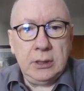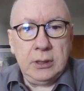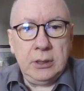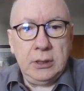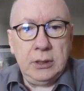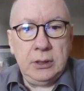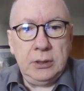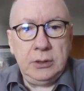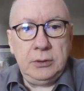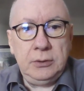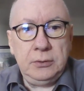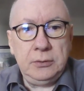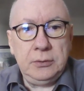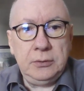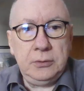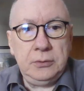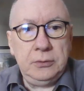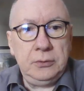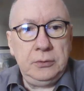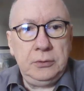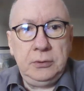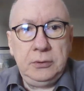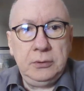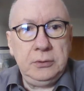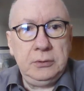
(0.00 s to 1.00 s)
you
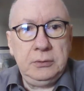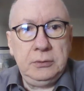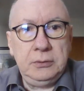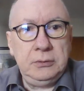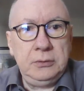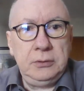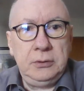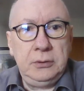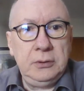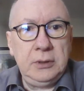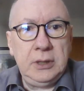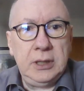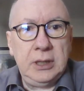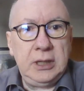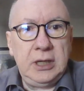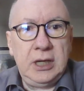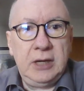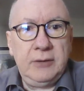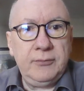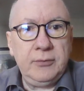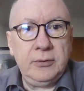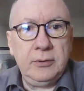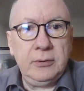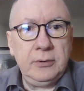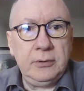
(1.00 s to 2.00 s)
can
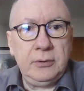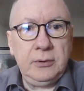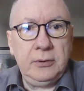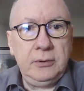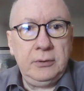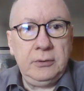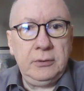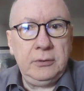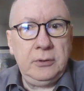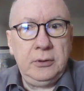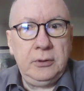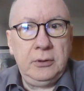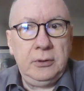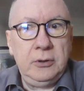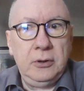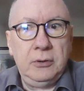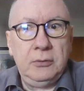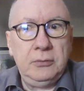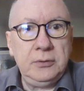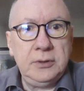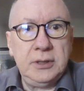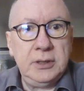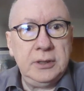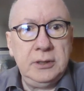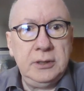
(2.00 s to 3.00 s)
never go
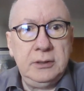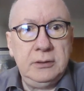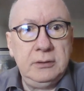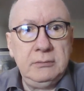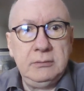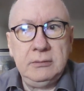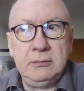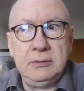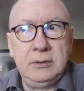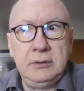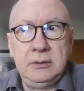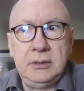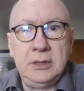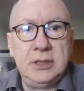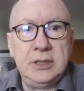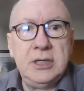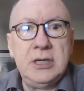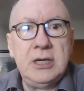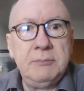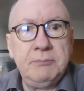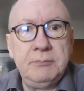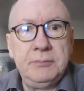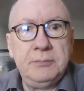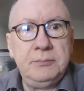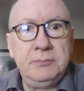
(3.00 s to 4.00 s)
to the
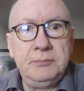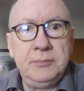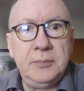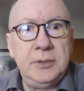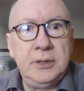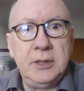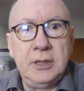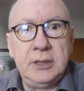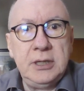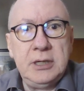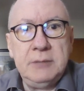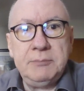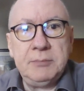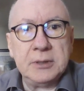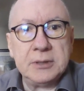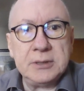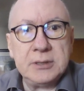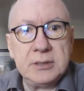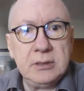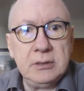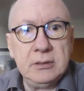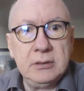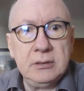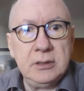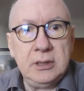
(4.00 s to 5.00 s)

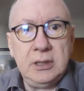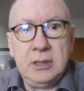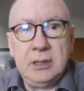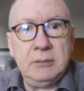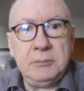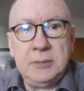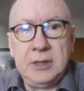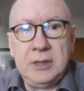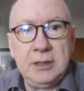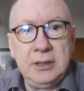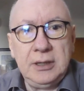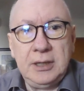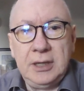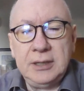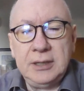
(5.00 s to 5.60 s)
deepest. I mean,